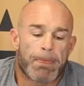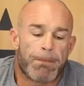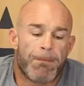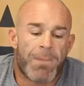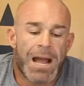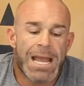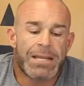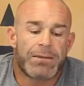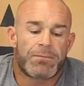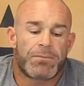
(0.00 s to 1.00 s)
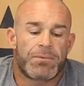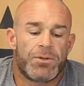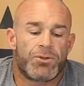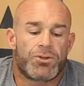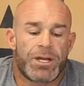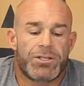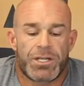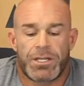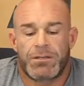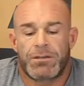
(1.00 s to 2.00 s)
my
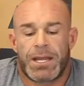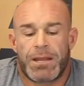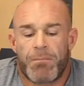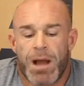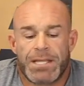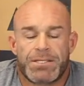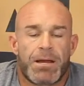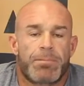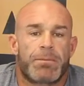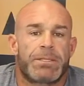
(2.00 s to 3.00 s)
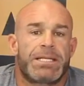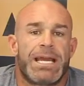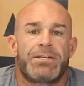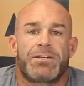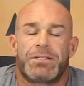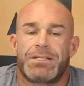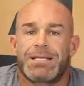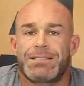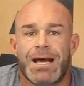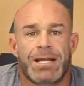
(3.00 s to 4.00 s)
nutrition and my supplementation
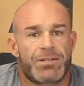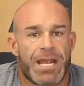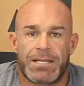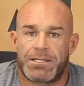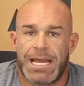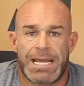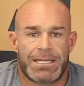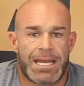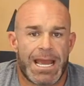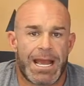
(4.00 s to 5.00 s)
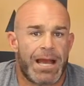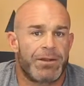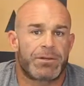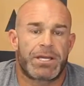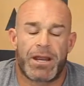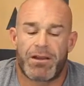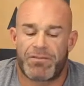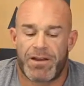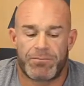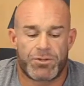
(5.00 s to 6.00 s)
does not change day to day. I don't care
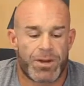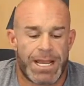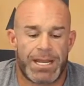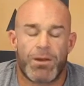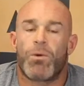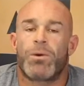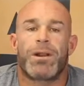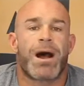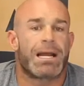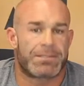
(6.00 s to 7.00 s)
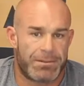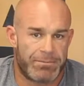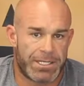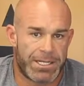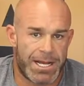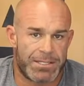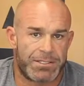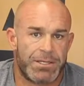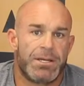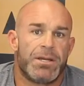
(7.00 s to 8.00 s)
if I'm training or not,
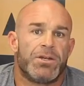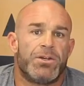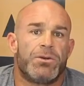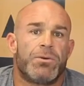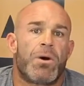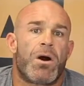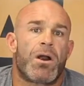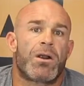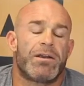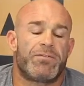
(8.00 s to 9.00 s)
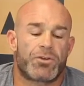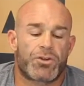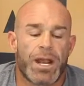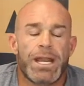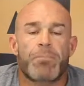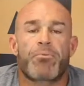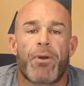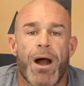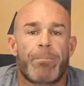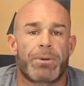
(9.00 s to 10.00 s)
because if you're training
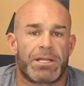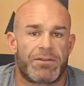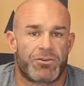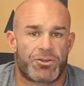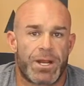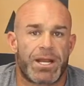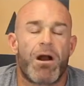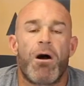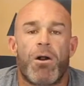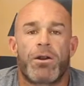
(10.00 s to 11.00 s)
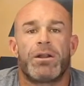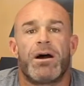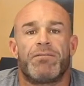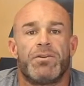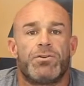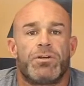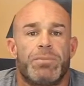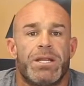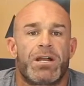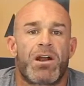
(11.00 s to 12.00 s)
properly, if you're training hard enough, you should
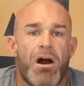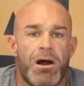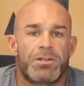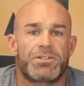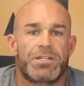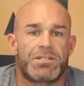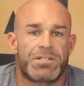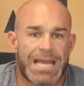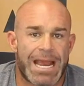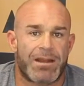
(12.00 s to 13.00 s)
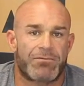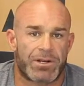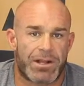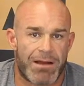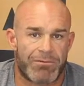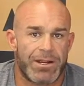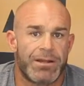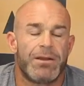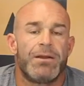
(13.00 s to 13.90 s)
be in a constant state of recovery,